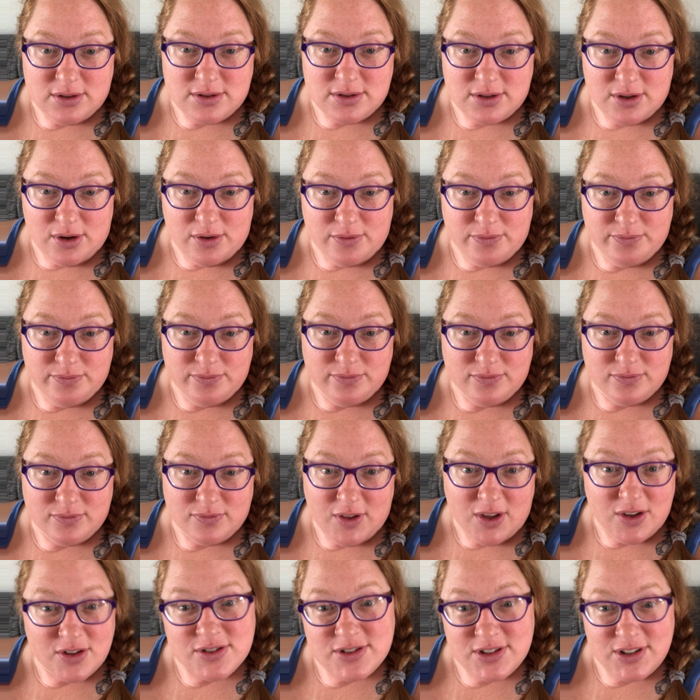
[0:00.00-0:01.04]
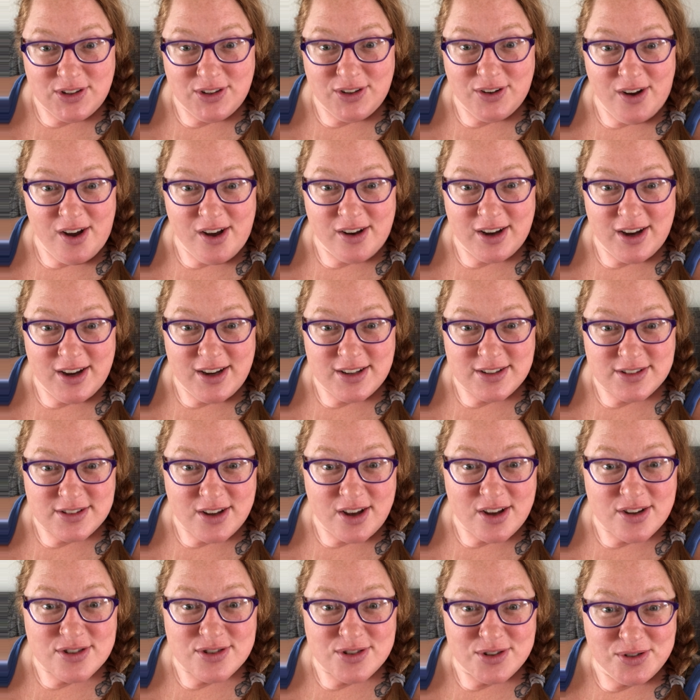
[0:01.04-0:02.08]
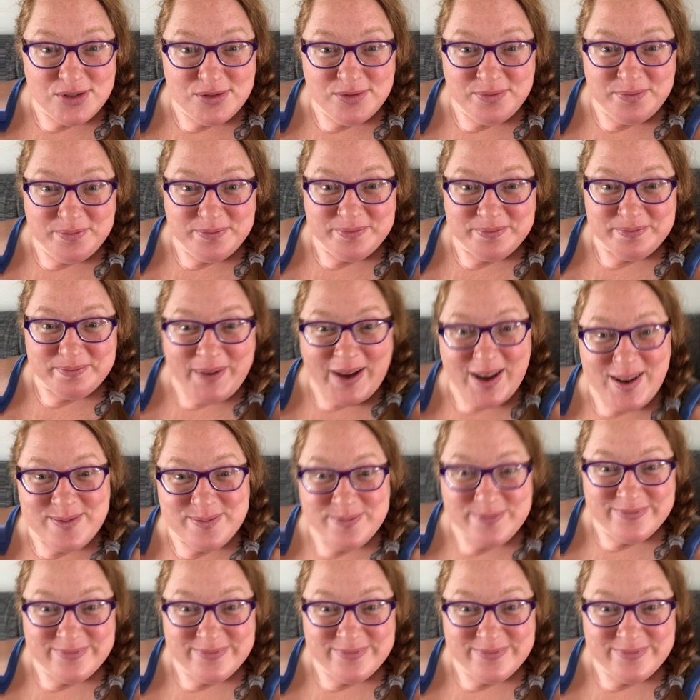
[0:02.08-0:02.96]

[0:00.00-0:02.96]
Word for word: So, I'll see you all guys all soon. Bye.